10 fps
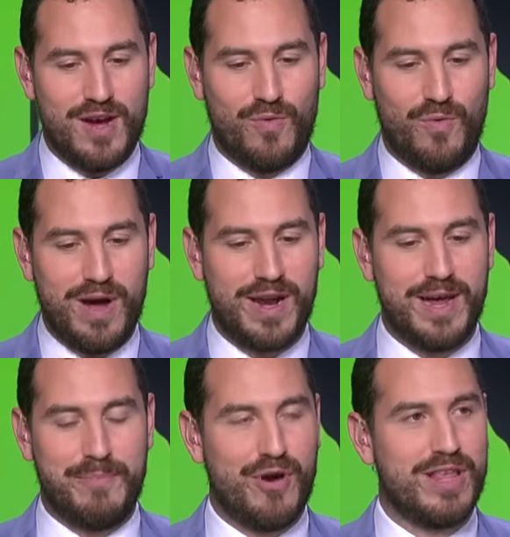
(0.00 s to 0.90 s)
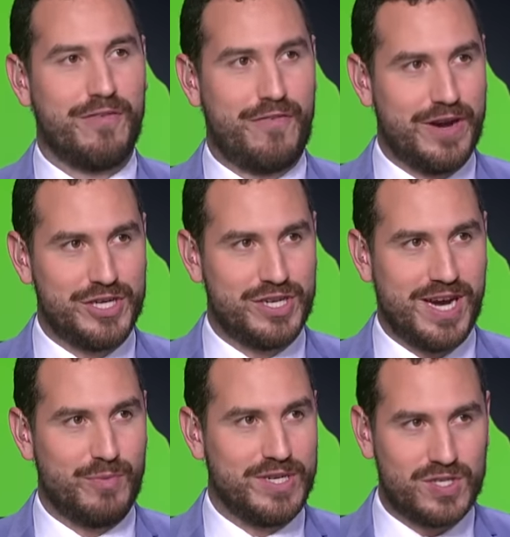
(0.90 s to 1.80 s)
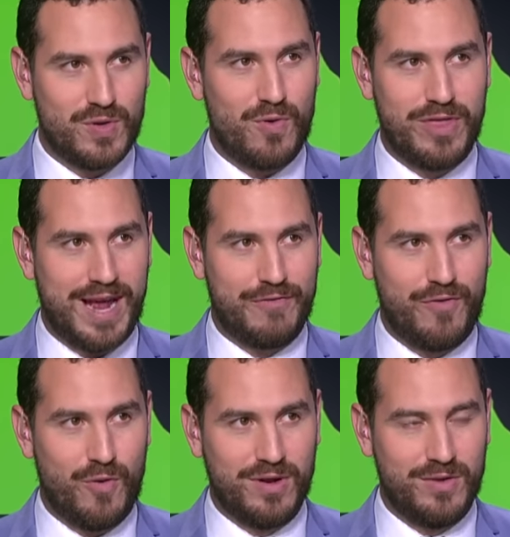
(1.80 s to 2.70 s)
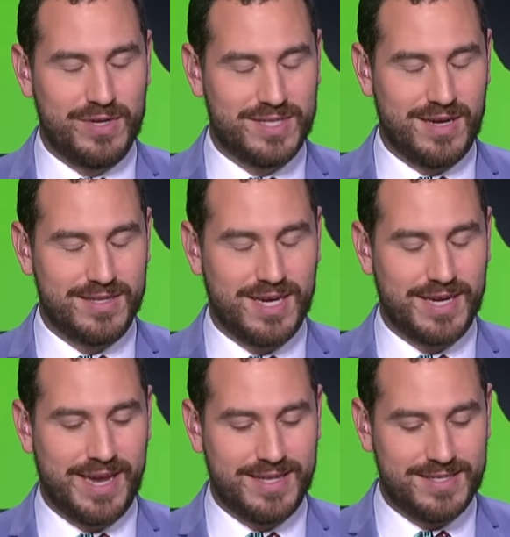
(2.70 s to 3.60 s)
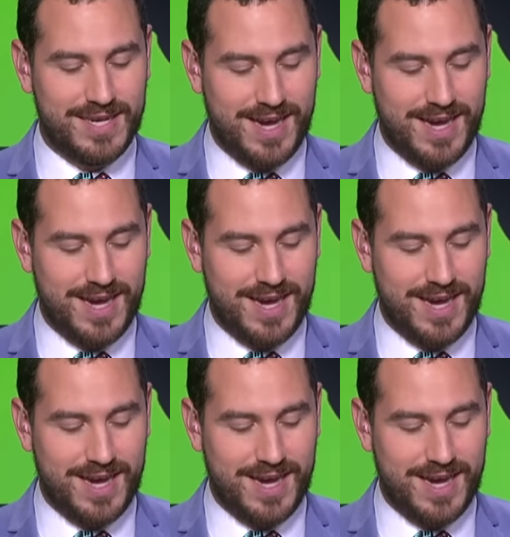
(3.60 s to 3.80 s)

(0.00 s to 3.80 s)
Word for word: what a breath of fresh air. We saw that four nil result against